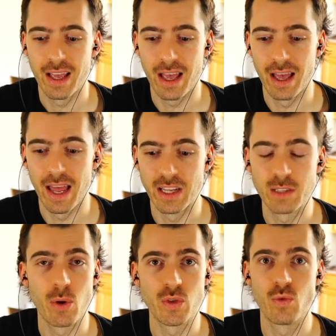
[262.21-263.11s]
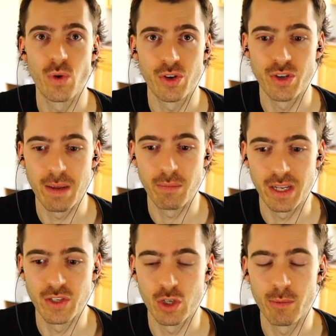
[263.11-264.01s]
and exposing what your game
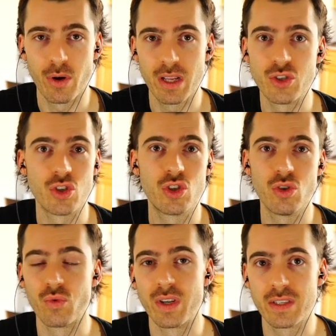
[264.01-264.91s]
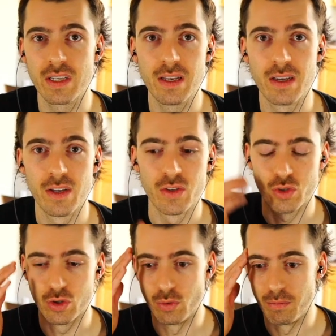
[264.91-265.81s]
plan is to your opponent, is just too risky
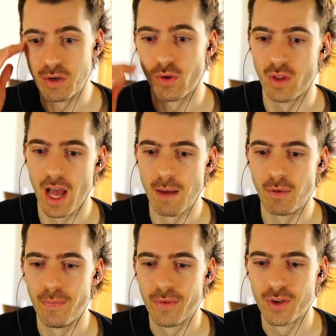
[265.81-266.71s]
to be reliable.